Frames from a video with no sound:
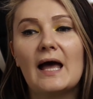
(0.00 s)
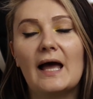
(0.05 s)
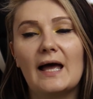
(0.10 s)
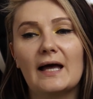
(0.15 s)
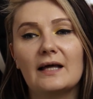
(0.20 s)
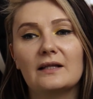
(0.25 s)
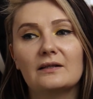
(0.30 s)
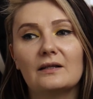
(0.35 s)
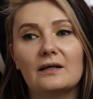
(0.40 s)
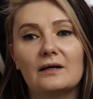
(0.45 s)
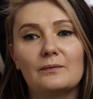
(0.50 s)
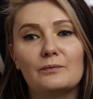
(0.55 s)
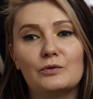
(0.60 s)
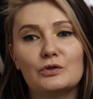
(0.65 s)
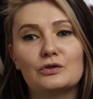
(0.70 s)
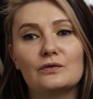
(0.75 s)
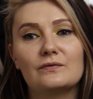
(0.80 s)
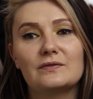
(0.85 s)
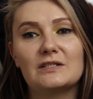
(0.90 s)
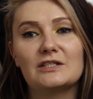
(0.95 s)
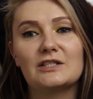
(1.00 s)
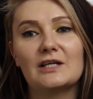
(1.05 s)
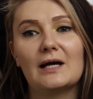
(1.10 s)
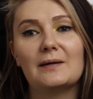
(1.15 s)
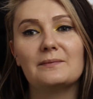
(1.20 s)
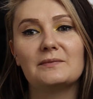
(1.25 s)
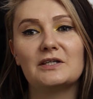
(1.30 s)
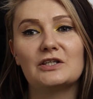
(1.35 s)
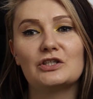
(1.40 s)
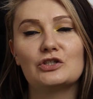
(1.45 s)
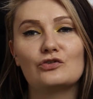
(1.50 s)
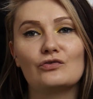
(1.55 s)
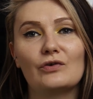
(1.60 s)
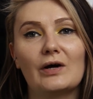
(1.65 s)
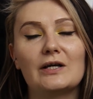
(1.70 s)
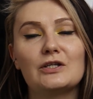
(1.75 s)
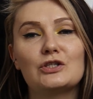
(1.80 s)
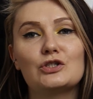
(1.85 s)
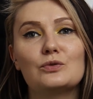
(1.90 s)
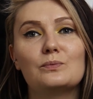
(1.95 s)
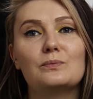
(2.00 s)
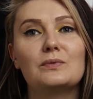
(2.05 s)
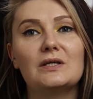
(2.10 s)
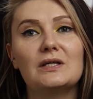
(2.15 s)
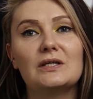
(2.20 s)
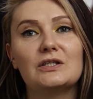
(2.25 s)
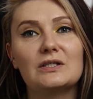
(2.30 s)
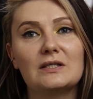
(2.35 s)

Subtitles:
and most of the time he tries to be